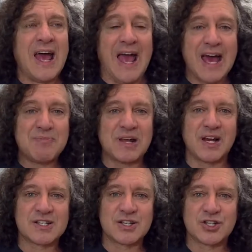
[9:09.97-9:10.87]
And
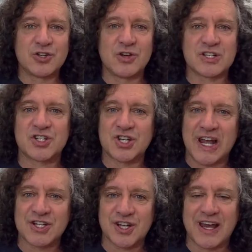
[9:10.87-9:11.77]
because the shoe doesn't
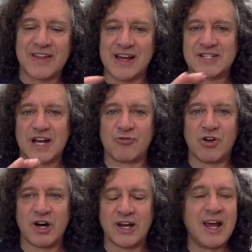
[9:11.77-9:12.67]
change length as I
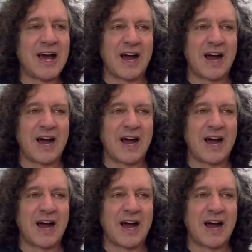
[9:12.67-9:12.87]
run,